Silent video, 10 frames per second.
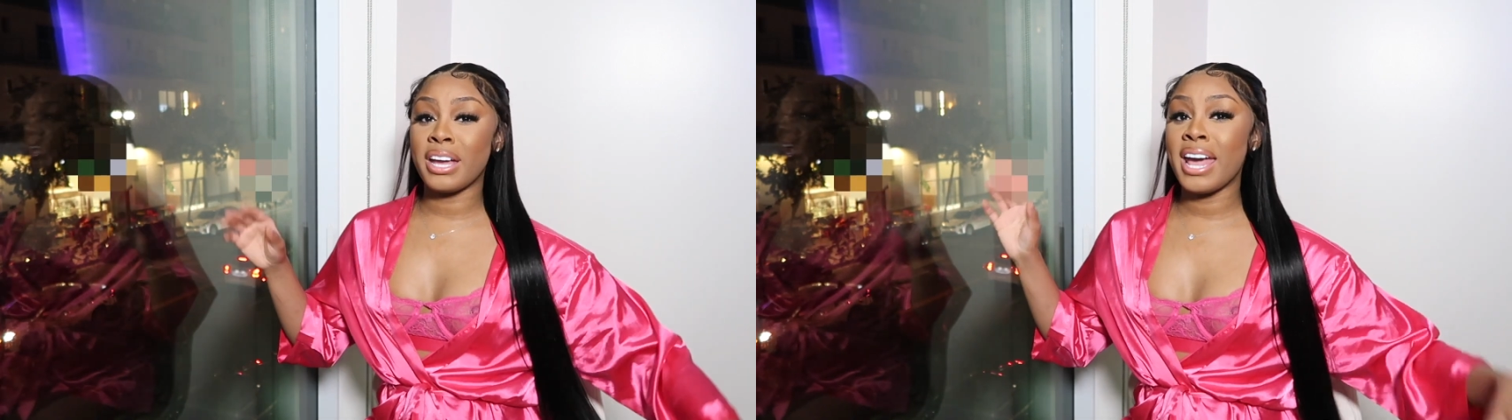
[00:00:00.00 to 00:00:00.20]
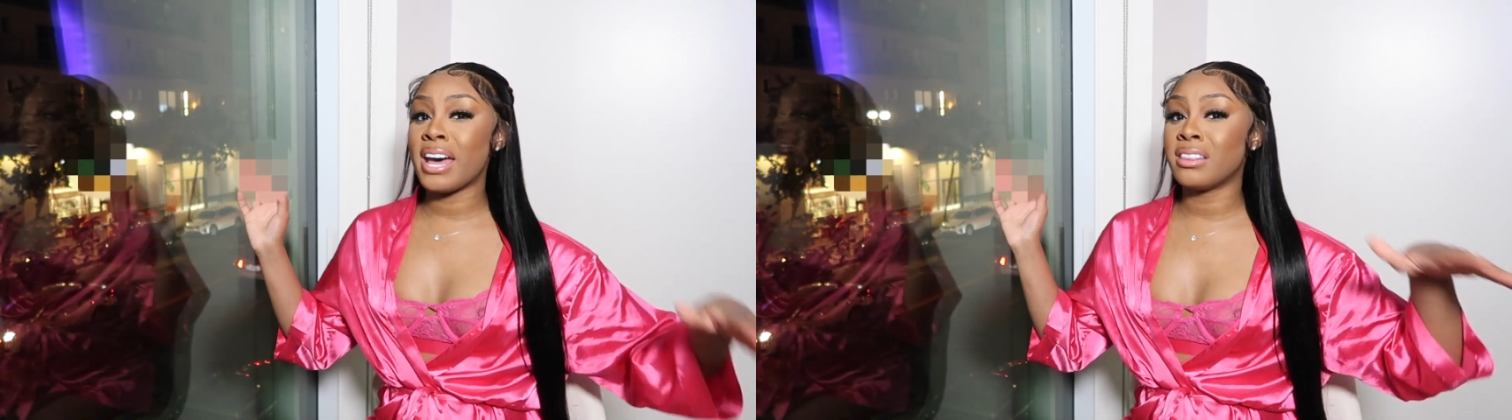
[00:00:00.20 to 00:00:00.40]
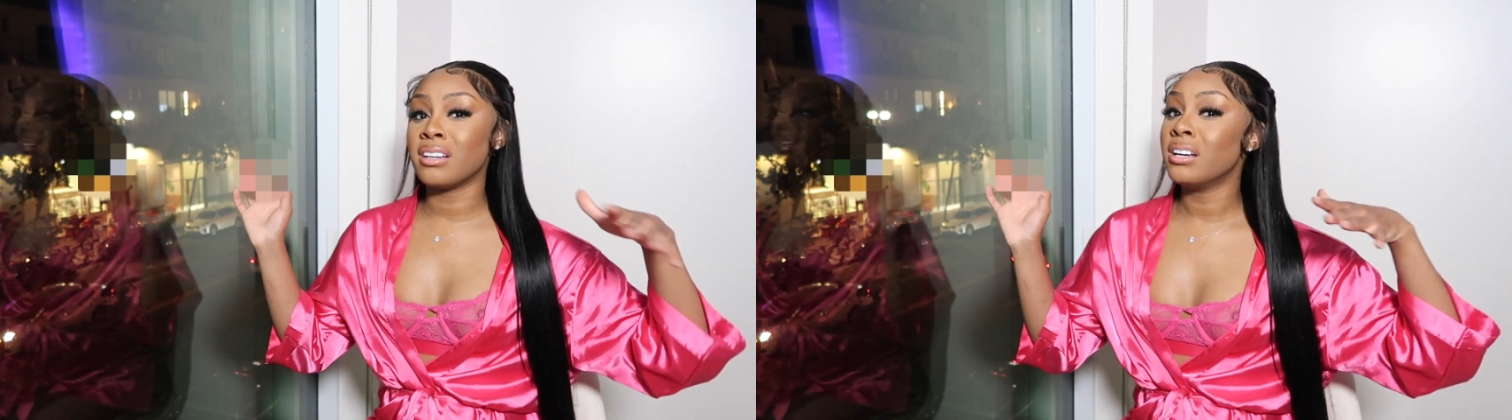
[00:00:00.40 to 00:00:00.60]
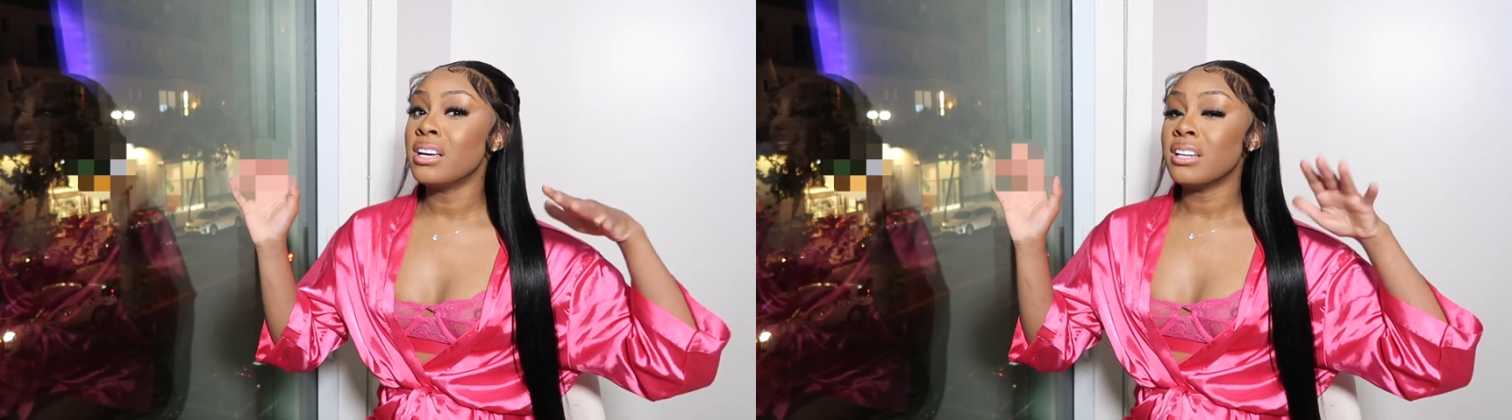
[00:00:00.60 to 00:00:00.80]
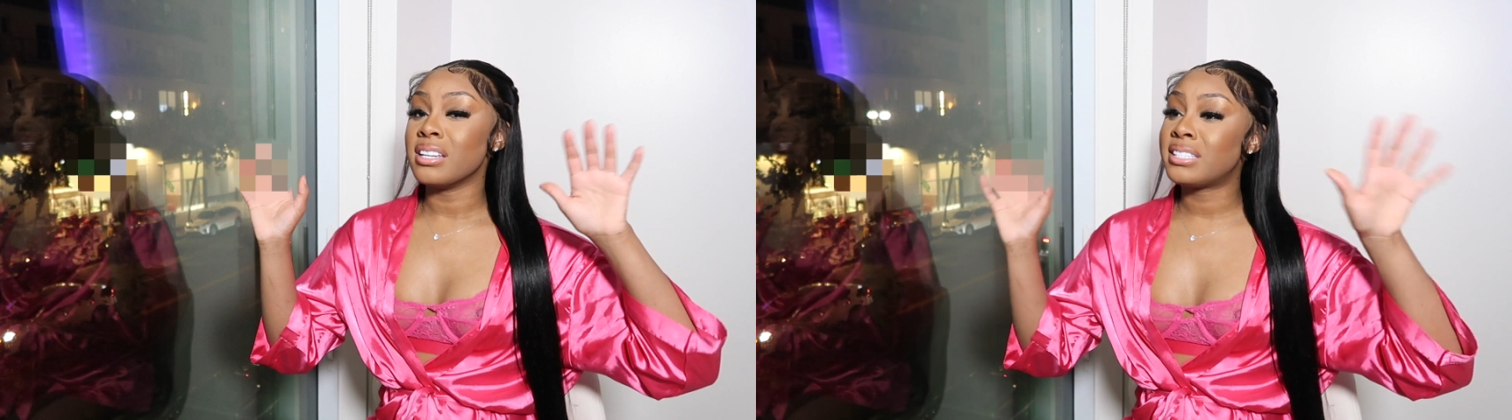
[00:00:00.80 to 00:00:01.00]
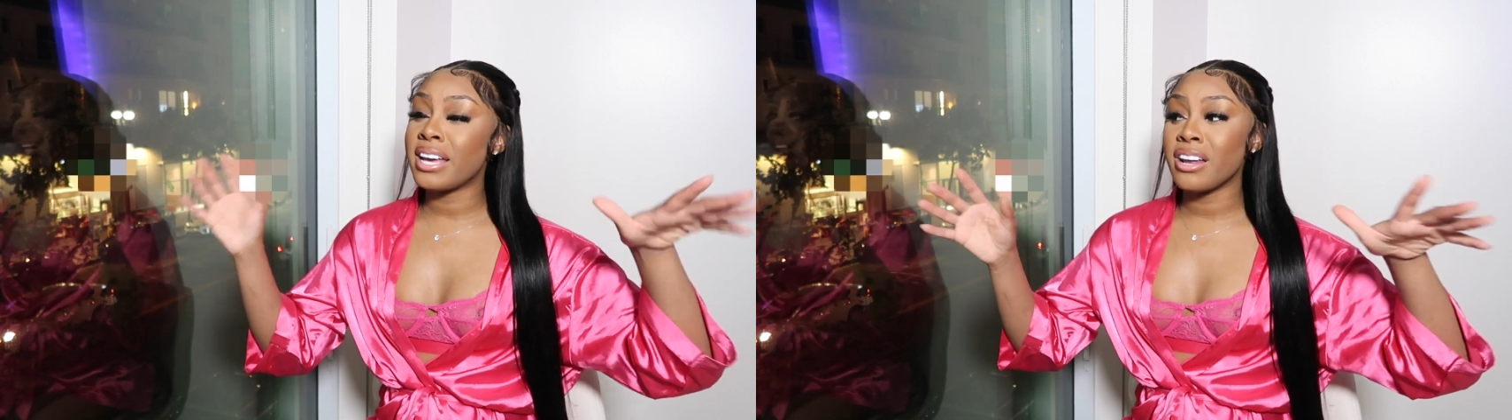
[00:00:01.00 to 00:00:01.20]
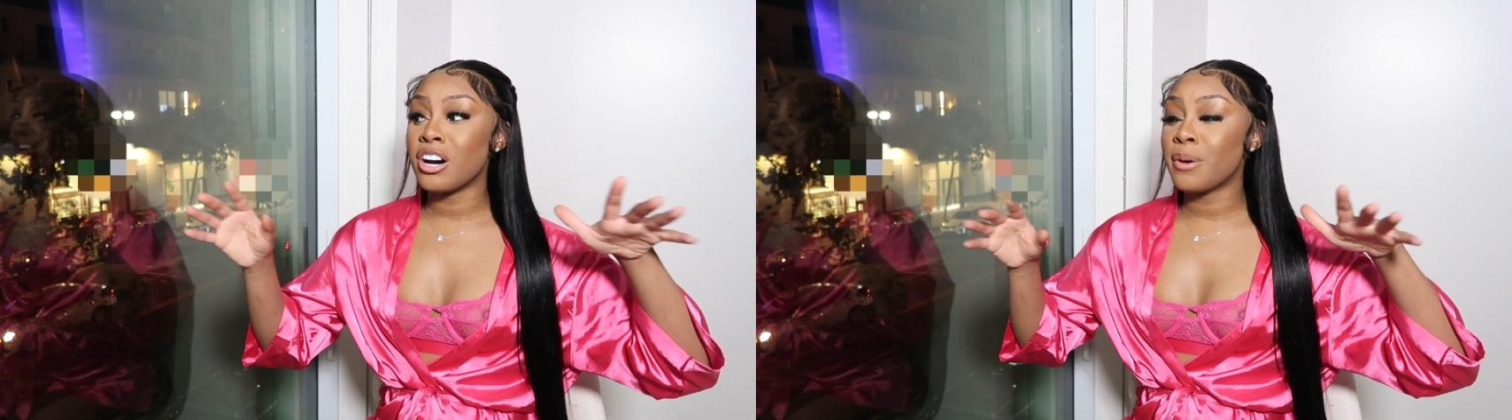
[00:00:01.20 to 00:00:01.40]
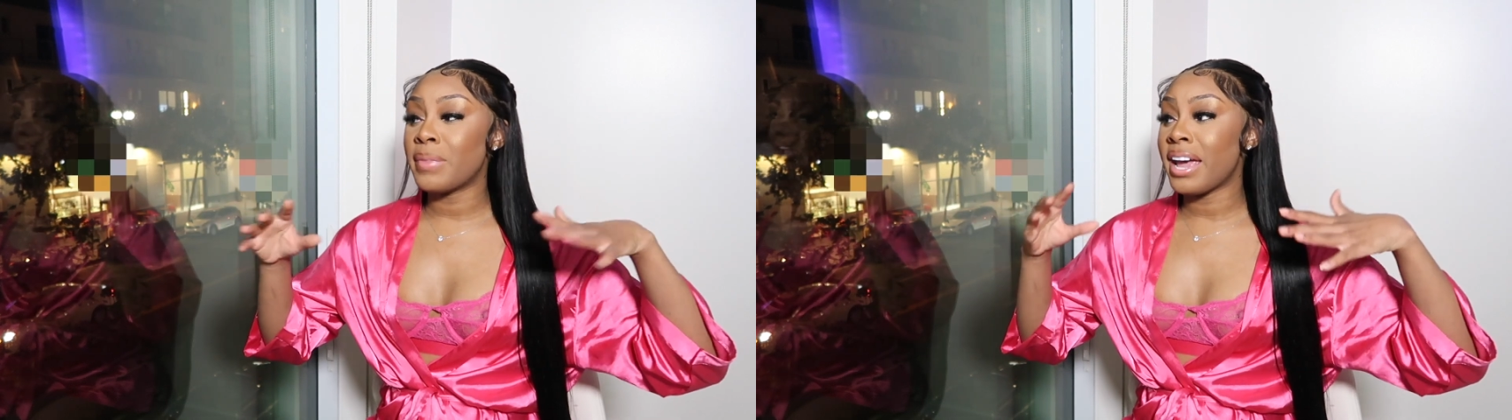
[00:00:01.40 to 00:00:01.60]
They had the
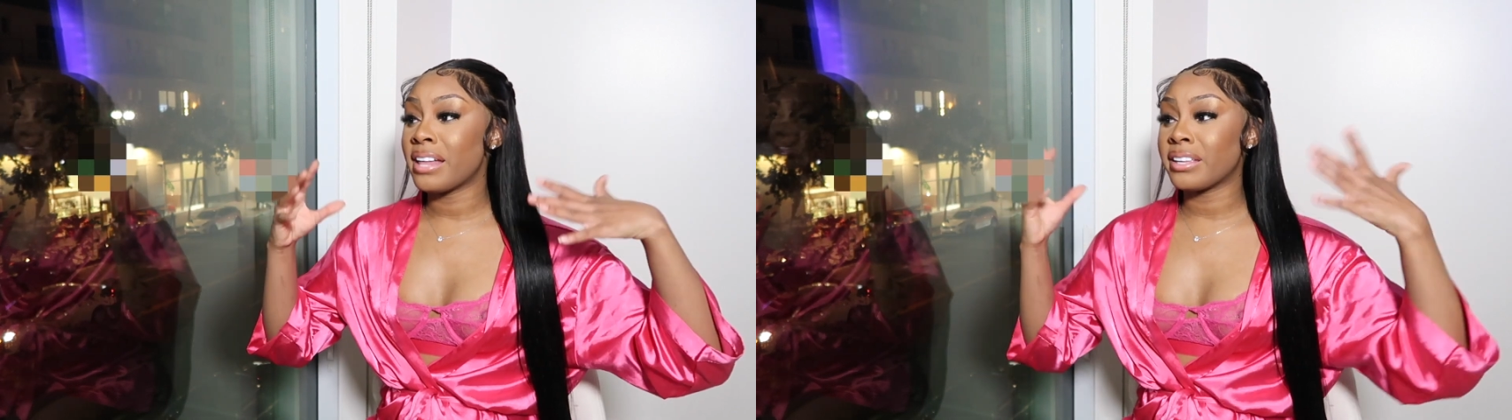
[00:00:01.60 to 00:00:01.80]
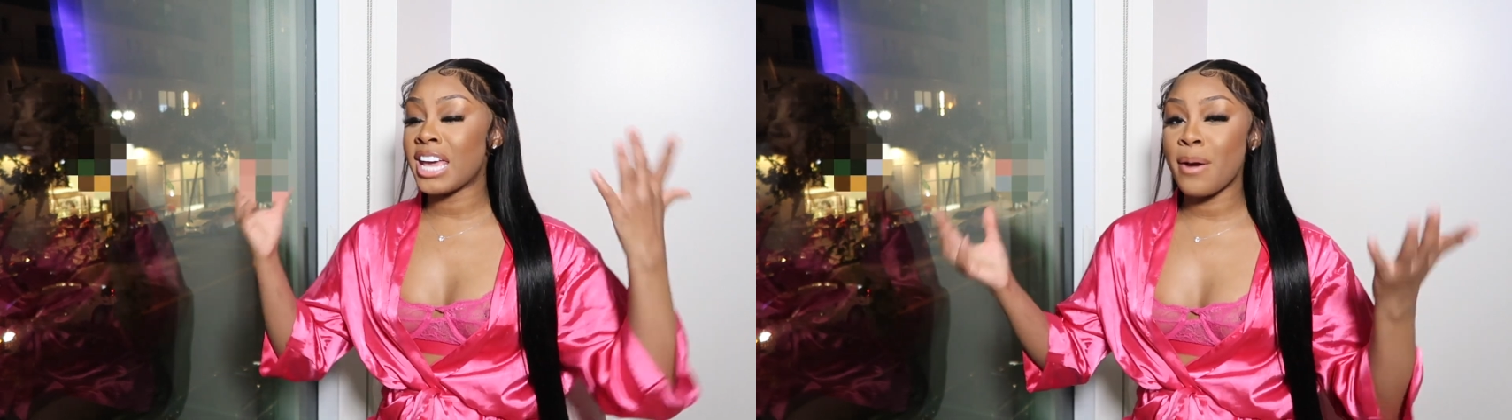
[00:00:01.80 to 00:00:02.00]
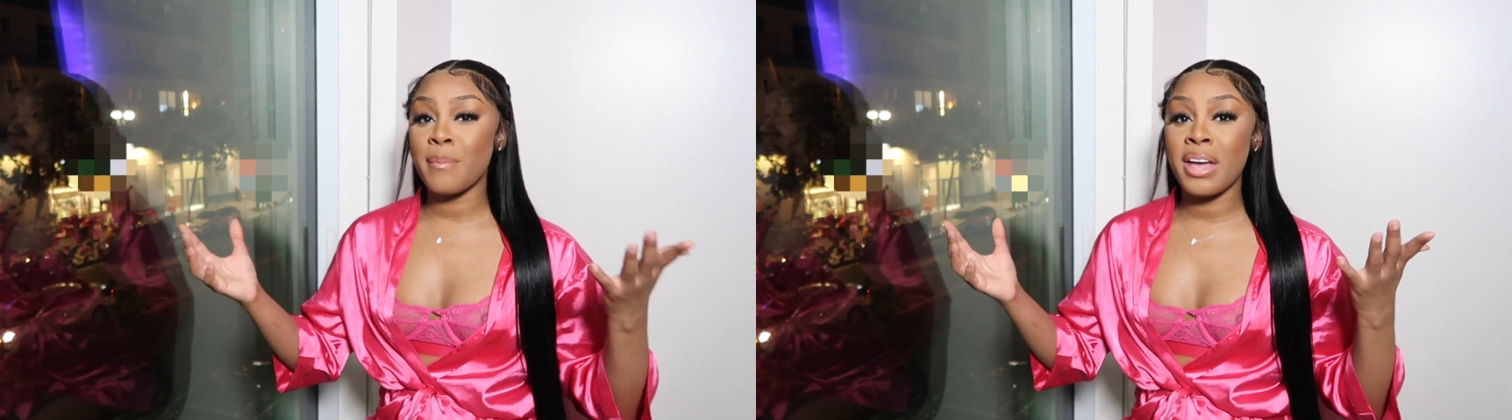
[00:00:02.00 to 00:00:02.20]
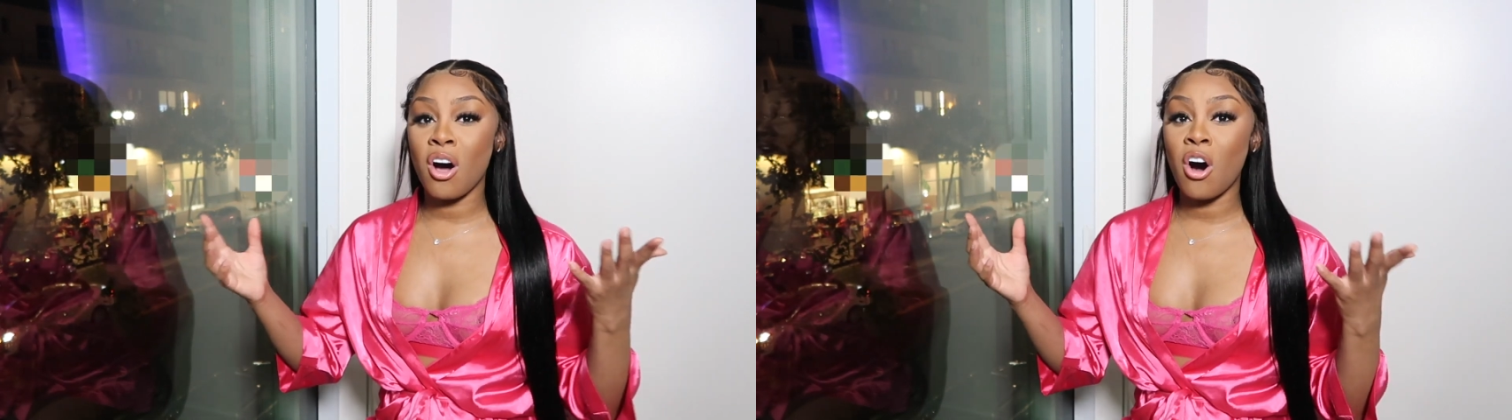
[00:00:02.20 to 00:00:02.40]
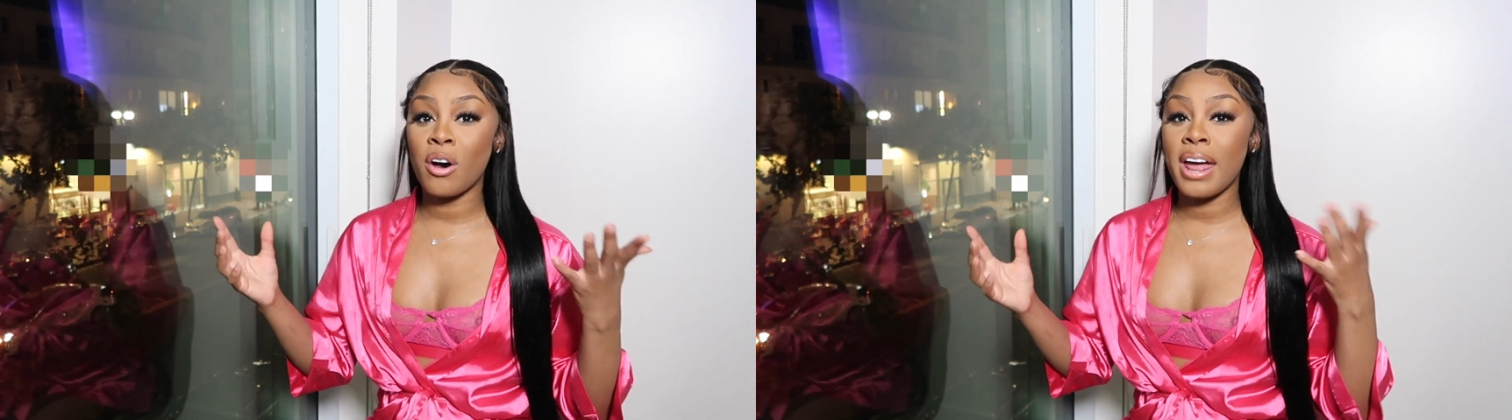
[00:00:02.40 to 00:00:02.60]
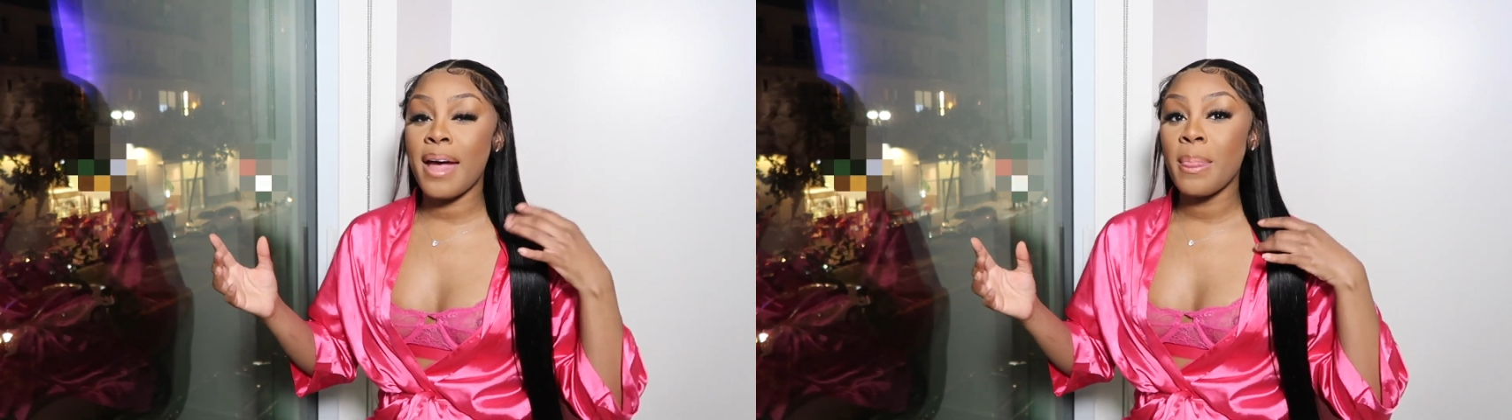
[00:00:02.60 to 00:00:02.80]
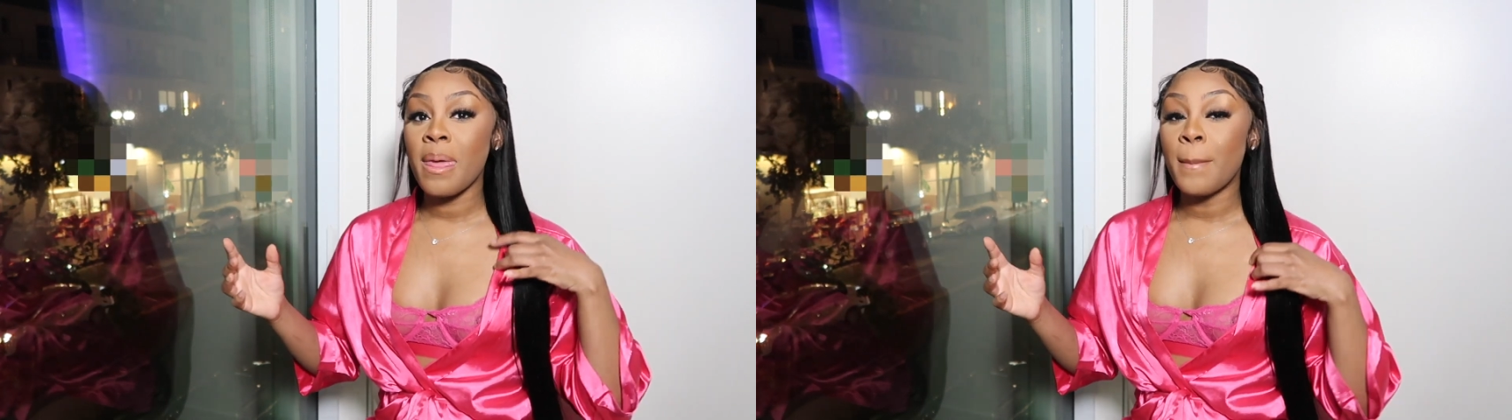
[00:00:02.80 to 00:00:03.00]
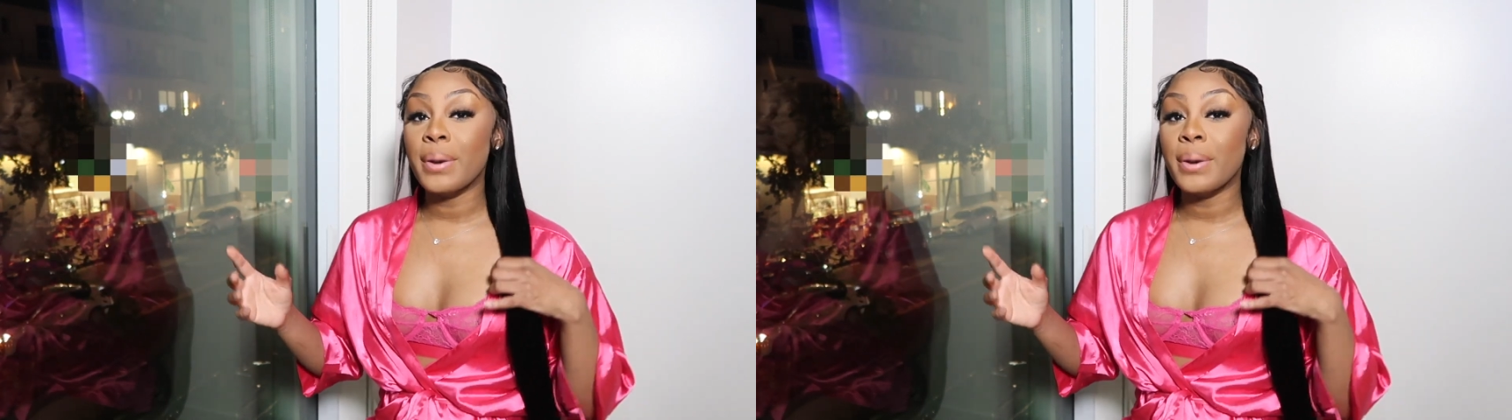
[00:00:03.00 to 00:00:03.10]
setup, they had the cameraman, all that.